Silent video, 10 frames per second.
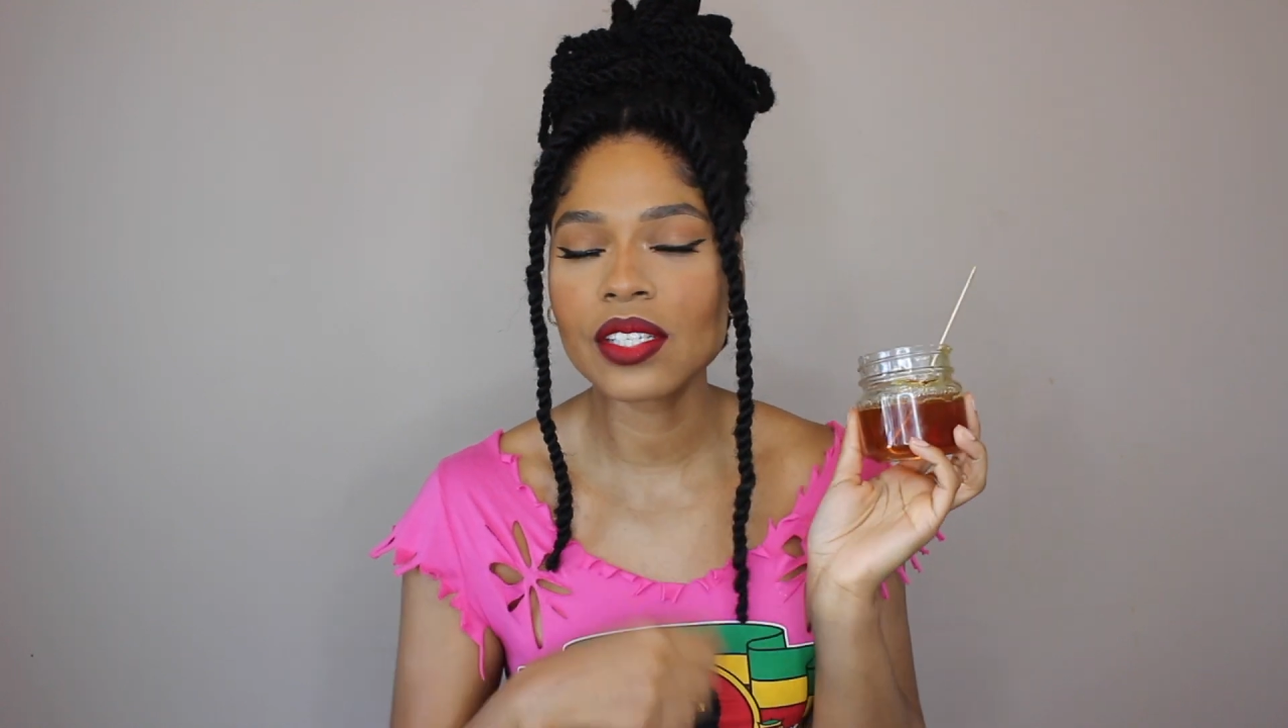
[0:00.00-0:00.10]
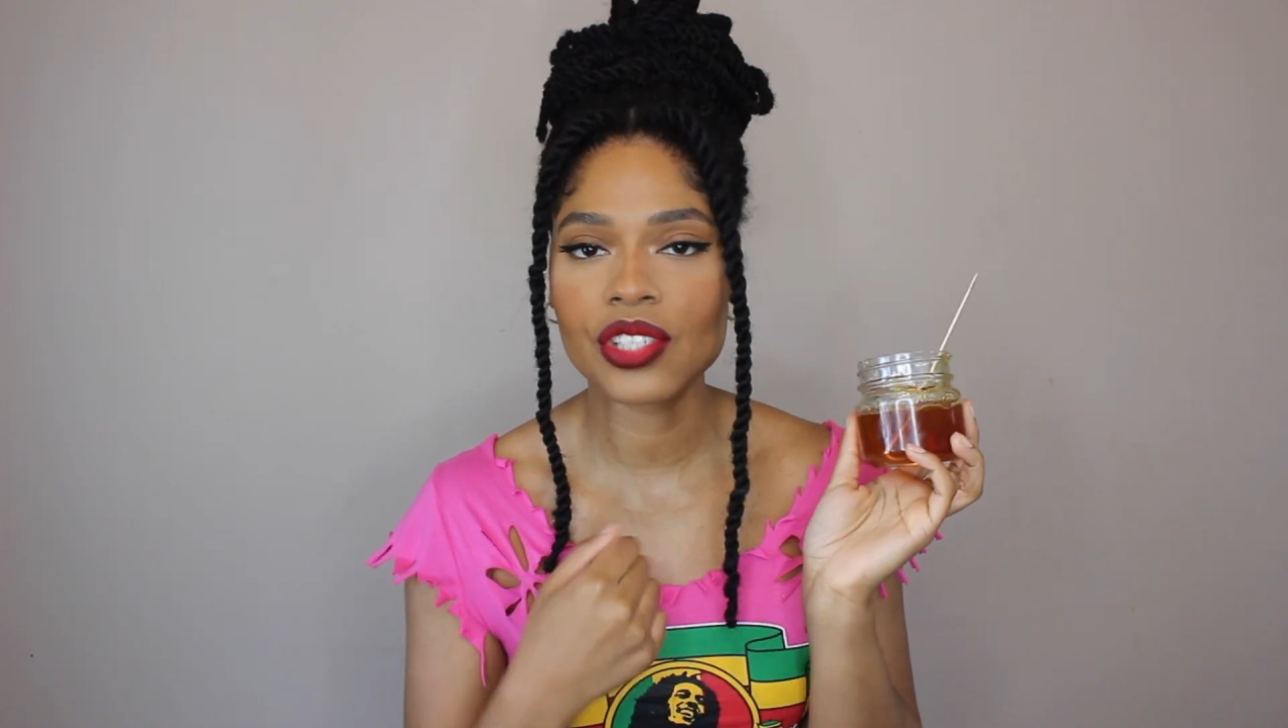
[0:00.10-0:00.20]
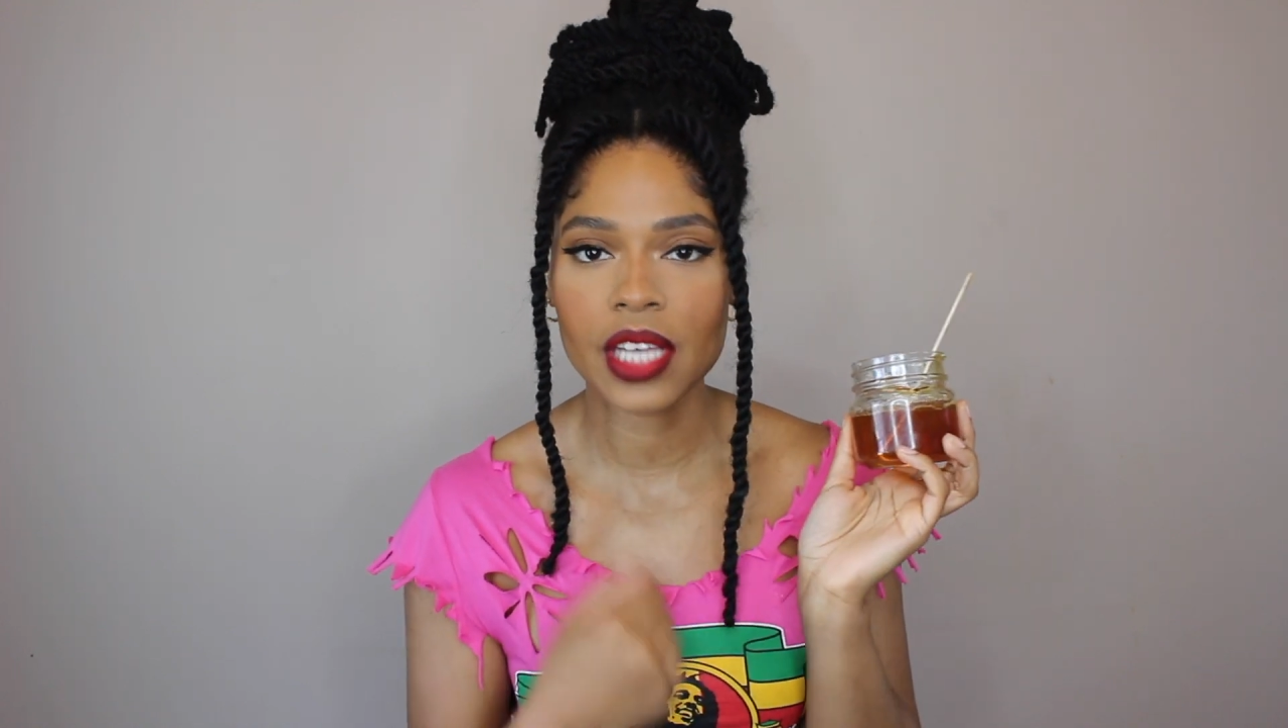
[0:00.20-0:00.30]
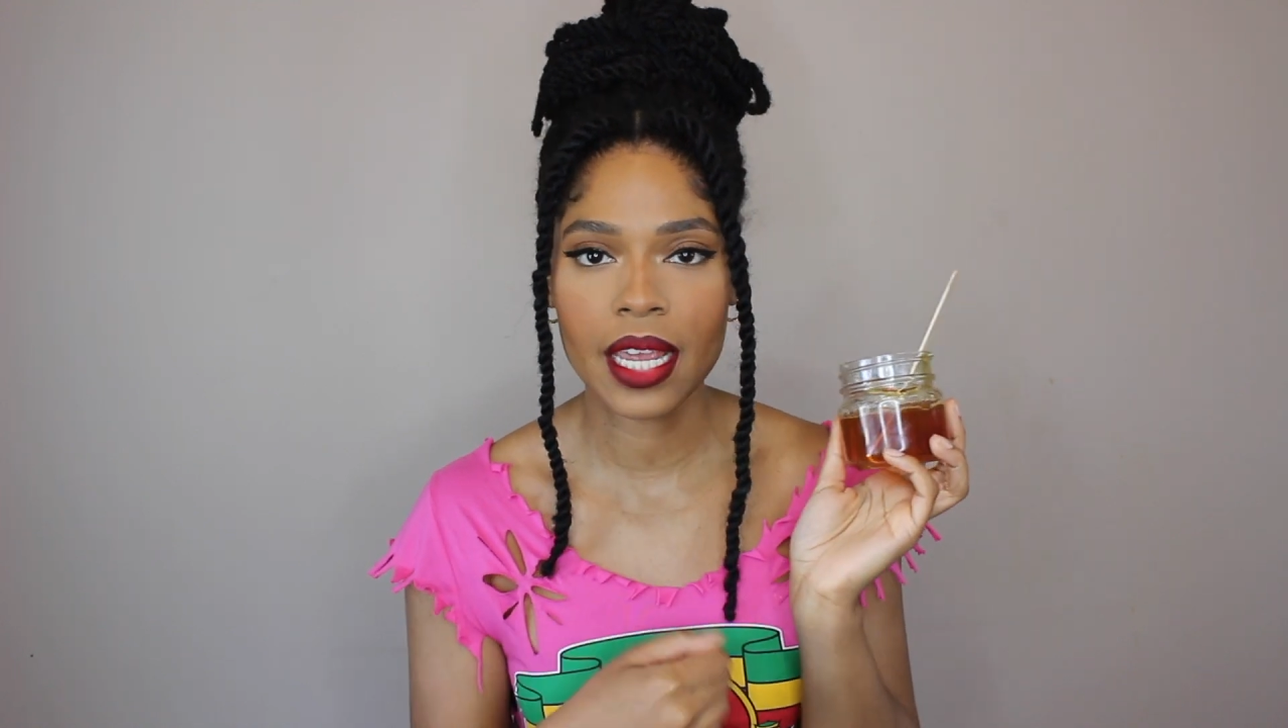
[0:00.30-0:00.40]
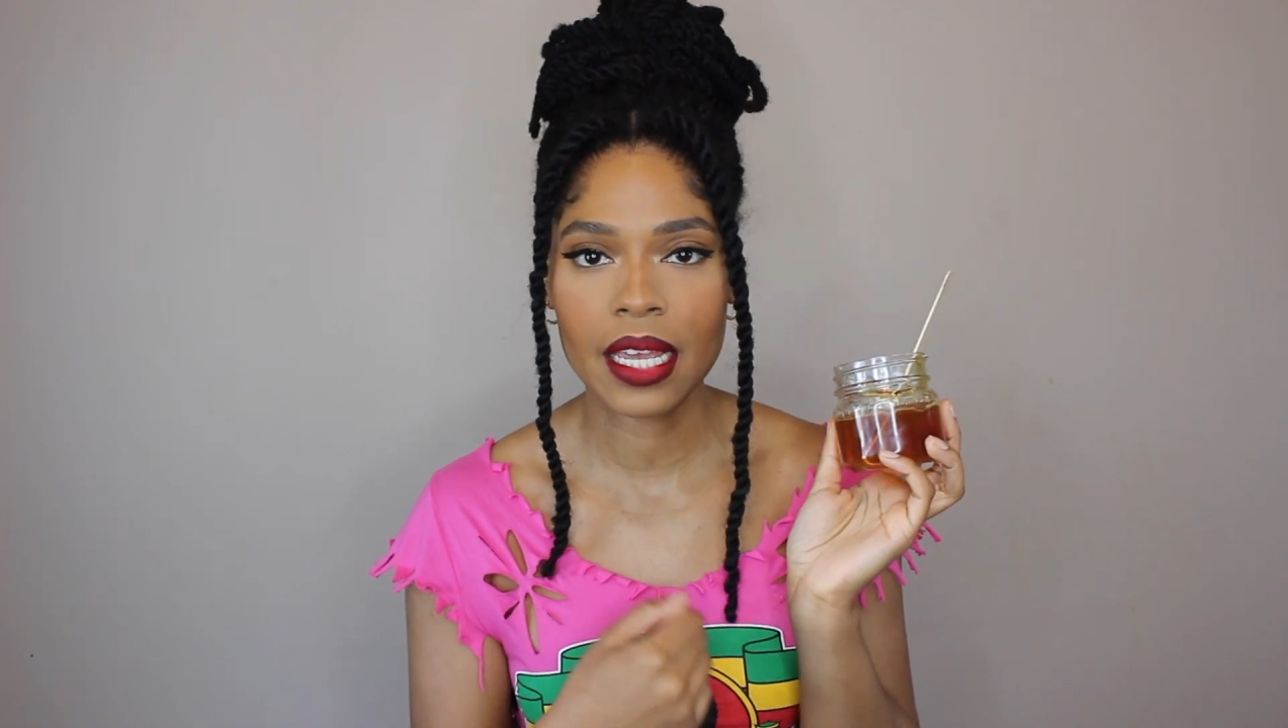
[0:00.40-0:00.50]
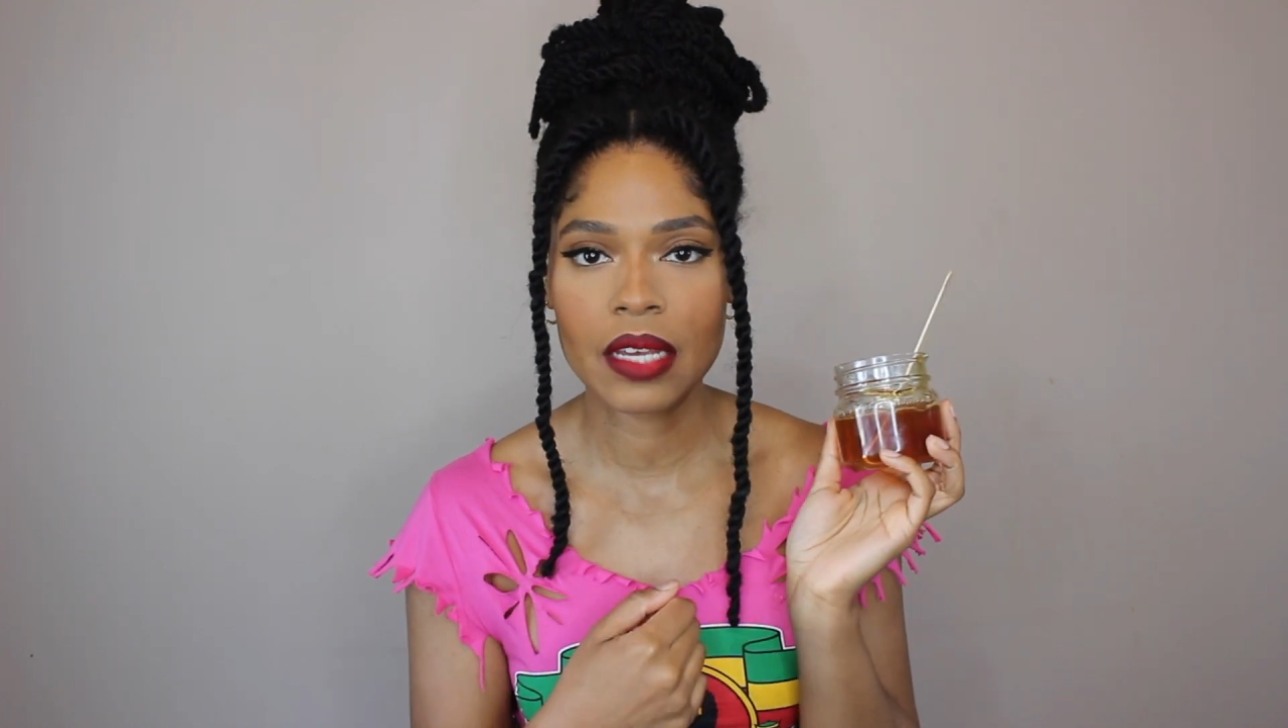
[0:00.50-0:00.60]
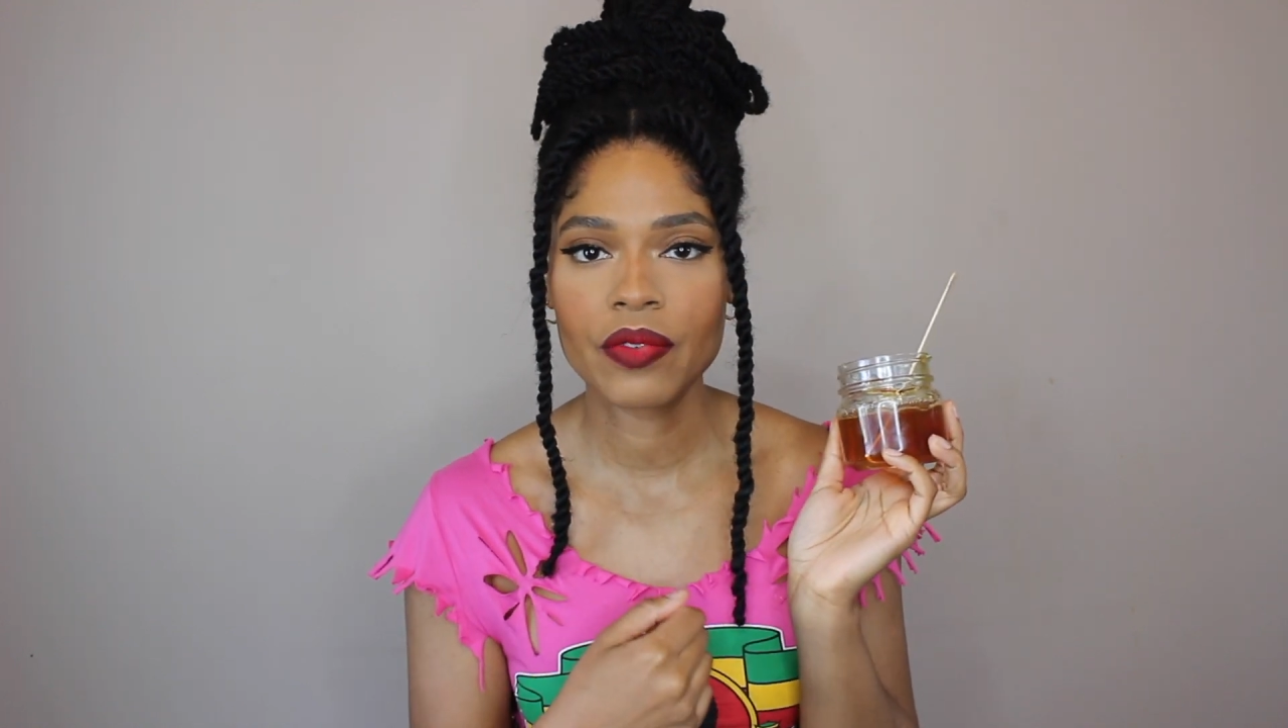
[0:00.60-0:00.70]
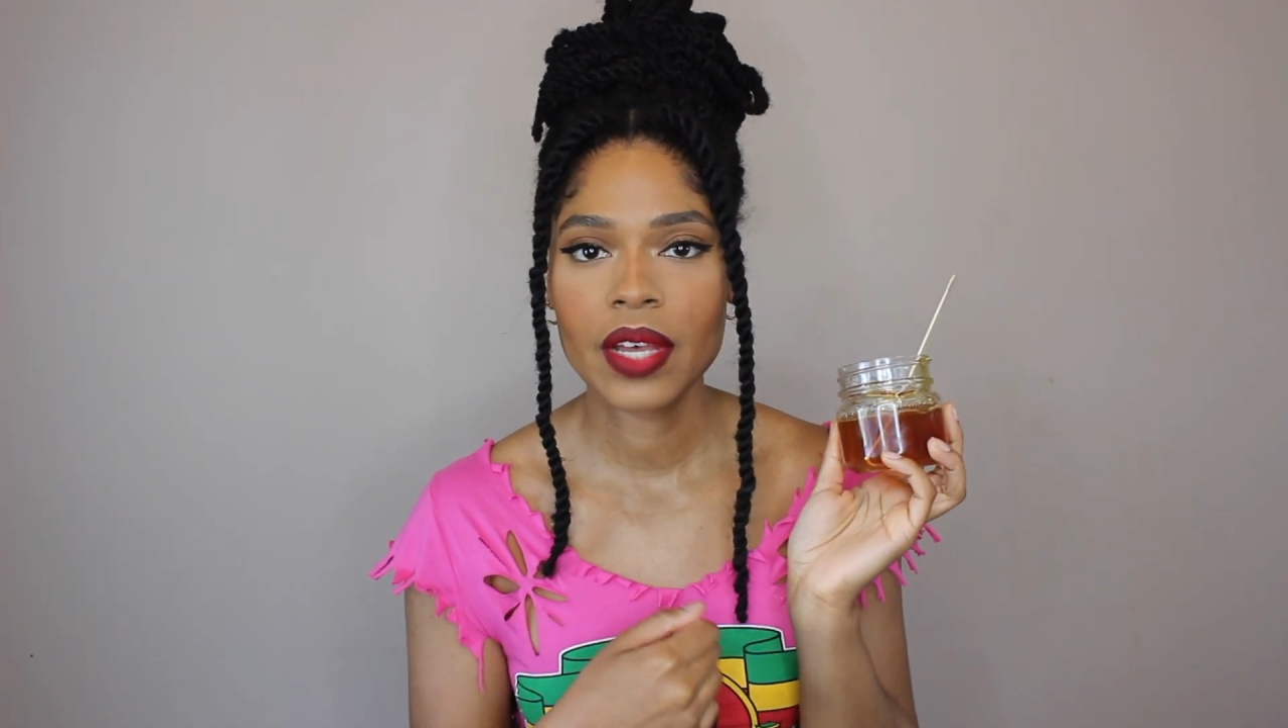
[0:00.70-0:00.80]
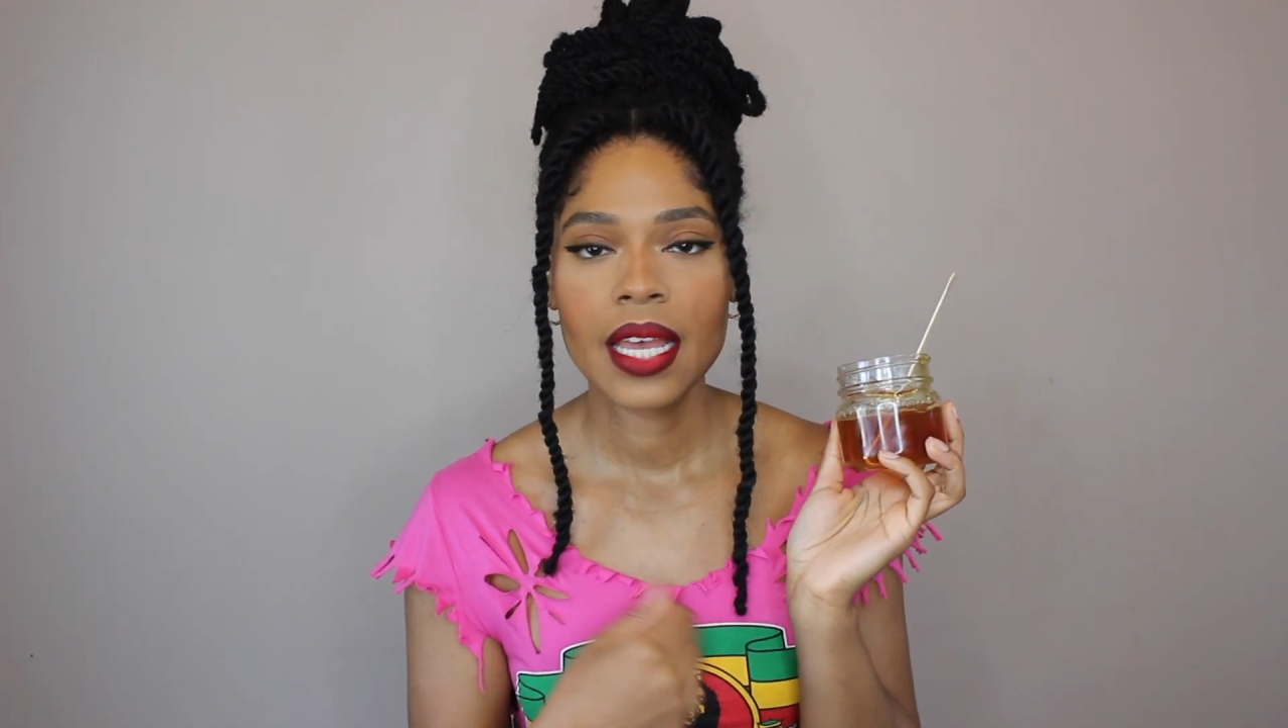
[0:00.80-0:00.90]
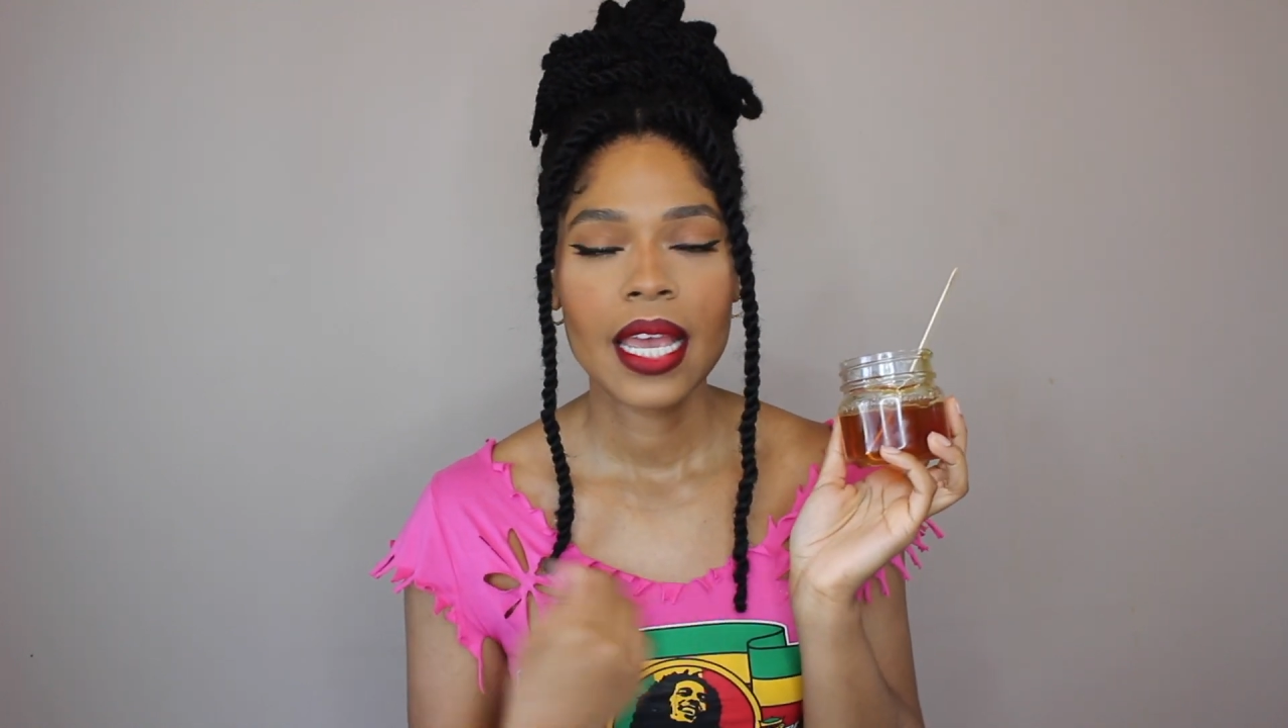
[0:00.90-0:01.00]

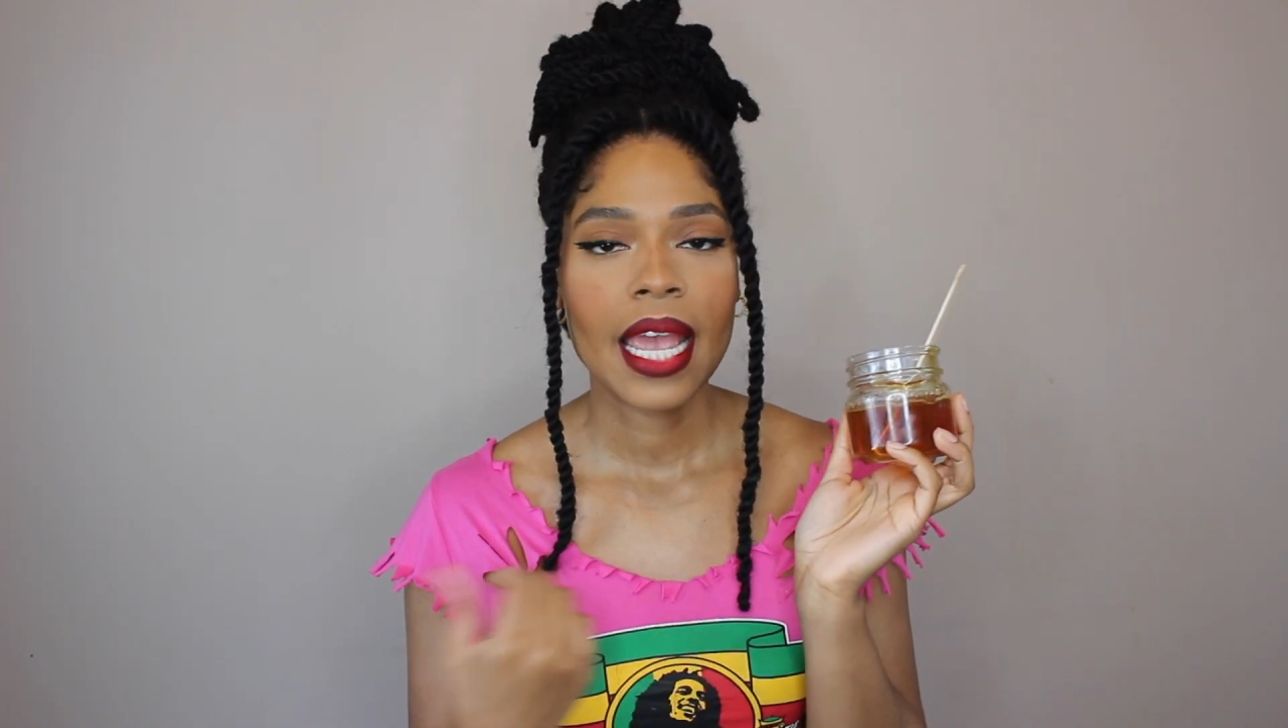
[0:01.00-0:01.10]
shave,